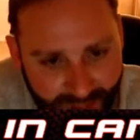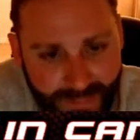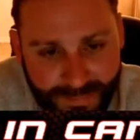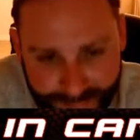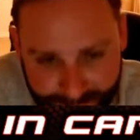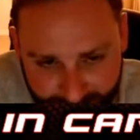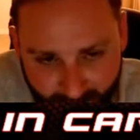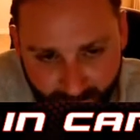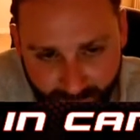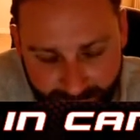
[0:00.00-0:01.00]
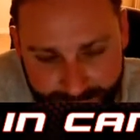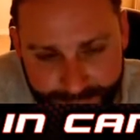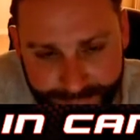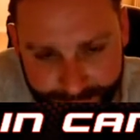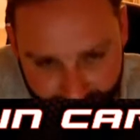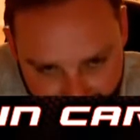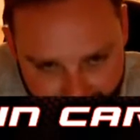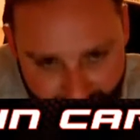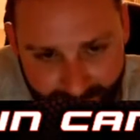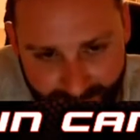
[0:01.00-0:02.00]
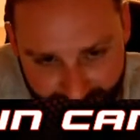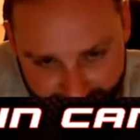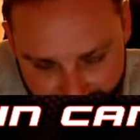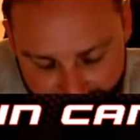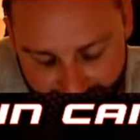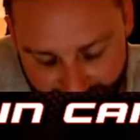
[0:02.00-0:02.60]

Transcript: Yep, Sound Solutions right there in Sparks, right over